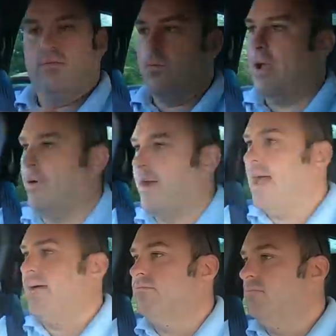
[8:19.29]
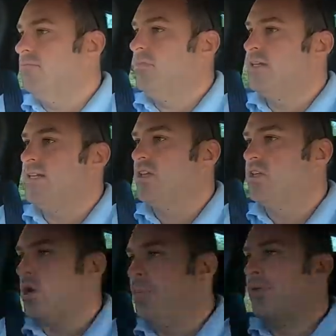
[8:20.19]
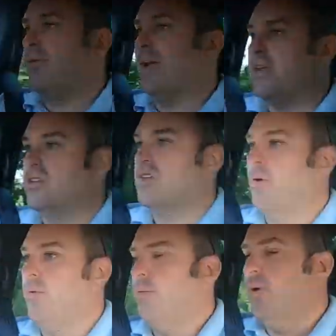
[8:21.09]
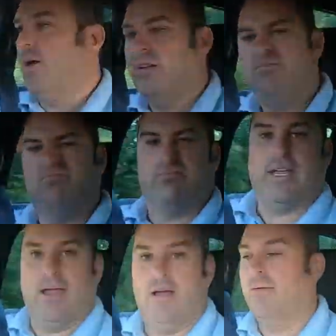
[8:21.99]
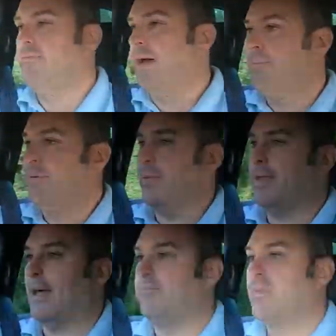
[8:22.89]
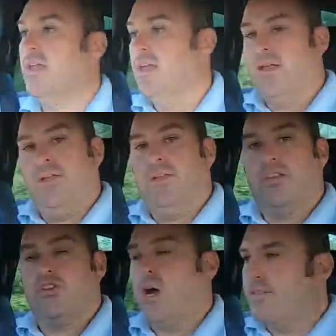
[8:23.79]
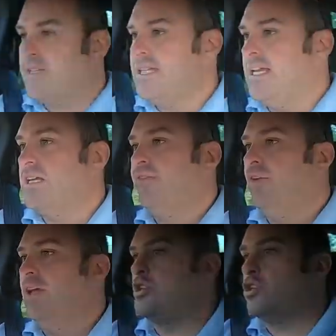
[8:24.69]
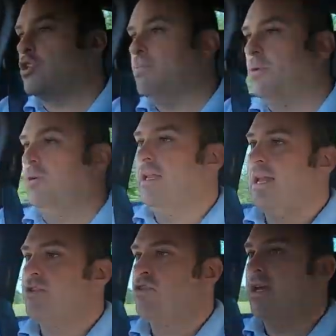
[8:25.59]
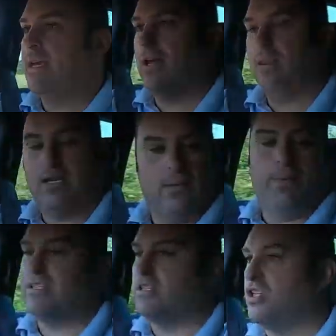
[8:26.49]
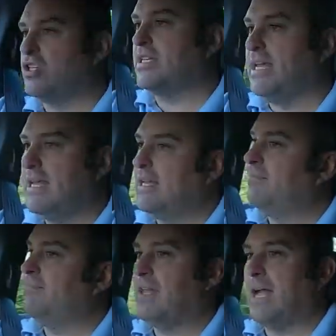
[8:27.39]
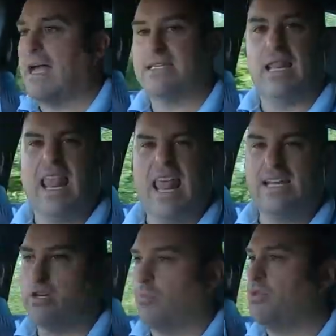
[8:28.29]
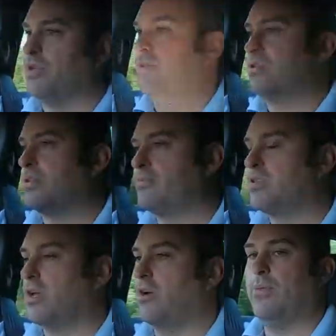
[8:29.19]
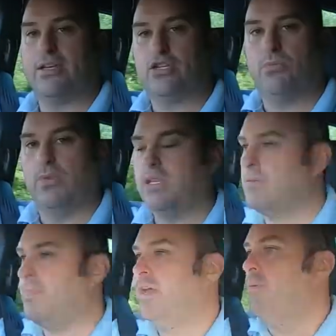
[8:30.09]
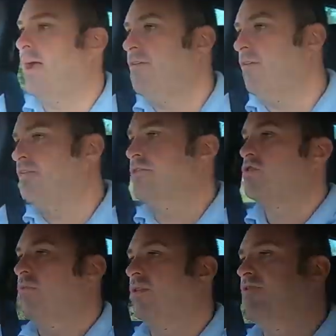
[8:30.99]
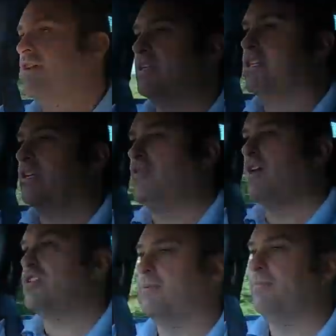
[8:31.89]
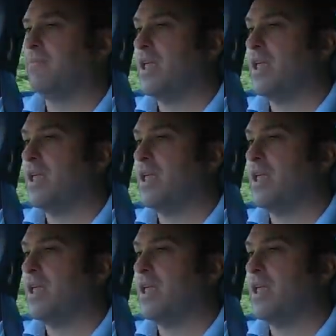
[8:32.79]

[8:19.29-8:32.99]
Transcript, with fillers: where we're at, this is the top of the range, so uh, yeah, happy with that. The driver's seat is fully adjustable, electric. I think the passenger seat has less options, so that's something to be aware of and something for consideration.